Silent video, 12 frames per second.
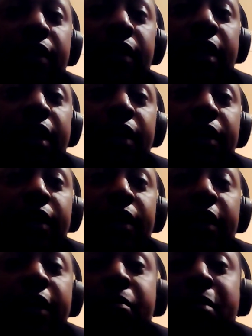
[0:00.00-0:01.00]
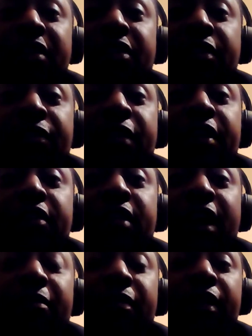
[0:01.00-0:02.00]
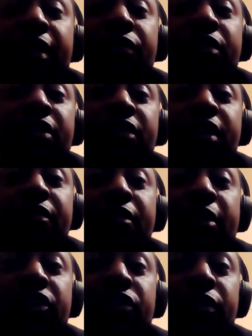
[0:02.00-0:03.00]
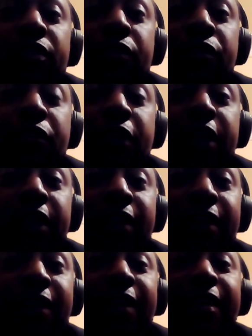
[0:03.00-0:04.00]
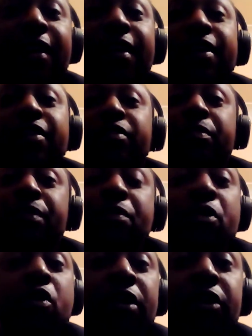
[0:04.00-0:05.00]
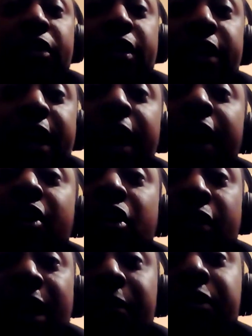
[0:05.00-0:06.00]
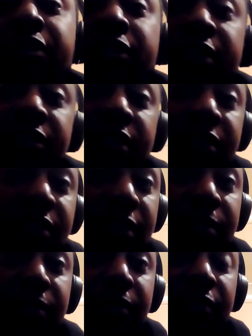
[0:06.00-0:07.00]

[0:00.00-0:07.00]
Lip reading: Yeah, it messes things up if you just give away shit for free. So people who are doing that are corrupt to the system.